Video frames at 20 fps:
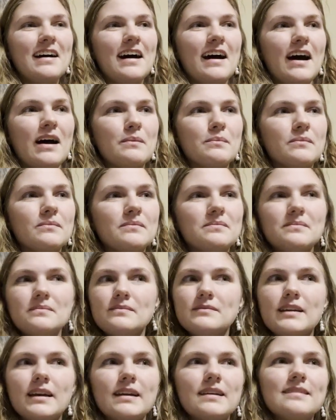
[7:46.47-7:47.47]
I'm
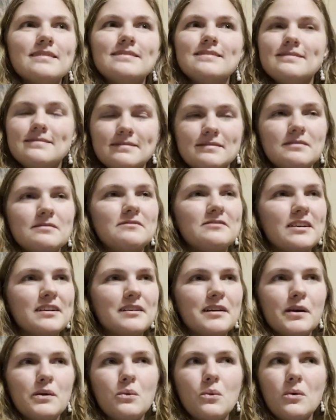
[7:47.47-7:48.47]
like
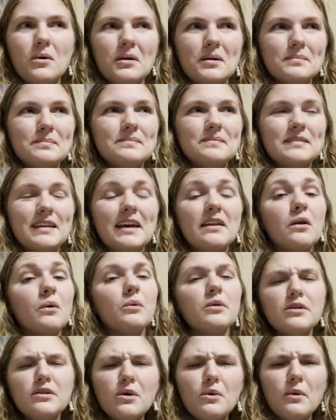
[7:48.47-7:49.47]
very warm. And
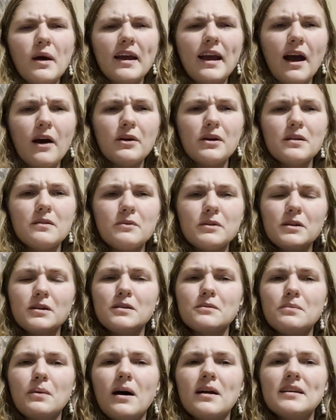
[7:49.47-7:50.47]
you know, like how when your
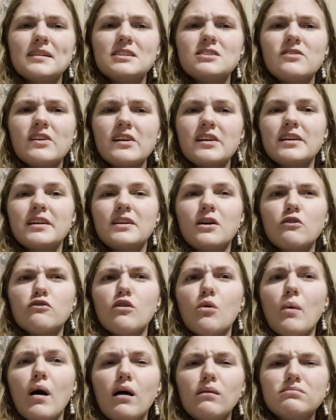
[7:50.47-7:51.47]
body is very
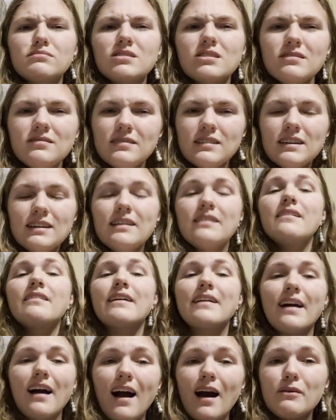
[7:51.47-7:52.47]
overwhelmed,
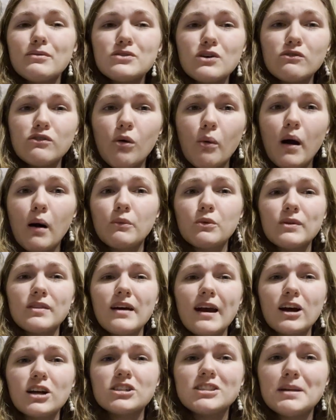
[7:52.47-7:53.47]
like I was overwhelmed with the
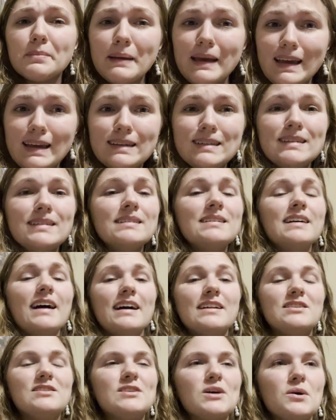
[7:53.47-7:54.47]
urge to pee,
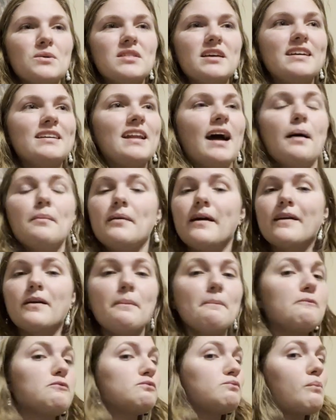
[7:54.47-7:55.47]
and so then I'm like
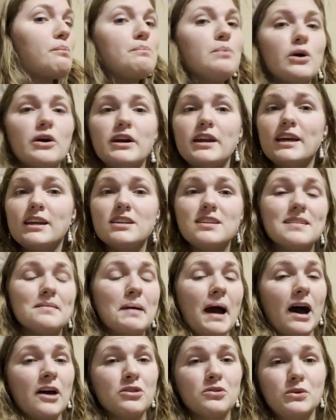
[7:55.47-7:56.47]
booking it to the
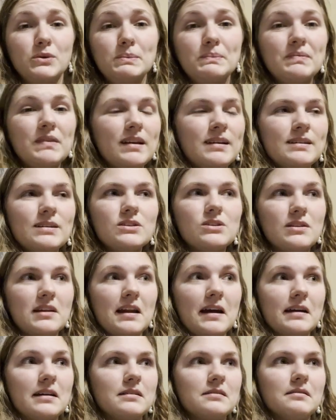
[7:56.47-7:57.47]
bathroom so that
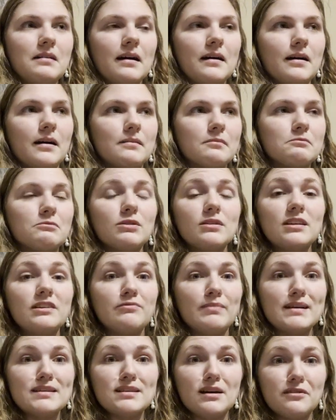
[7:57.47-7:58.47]
I could relieve
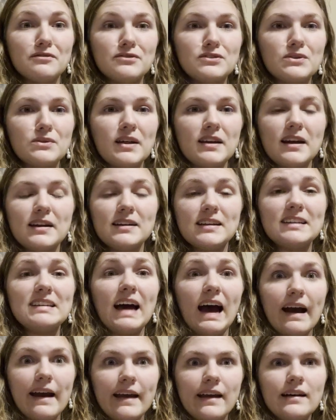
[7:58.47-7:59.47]
myself so that I didn't
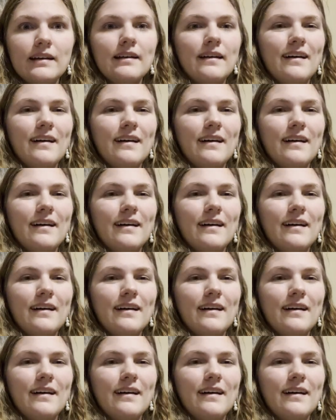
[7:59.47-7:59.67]
die.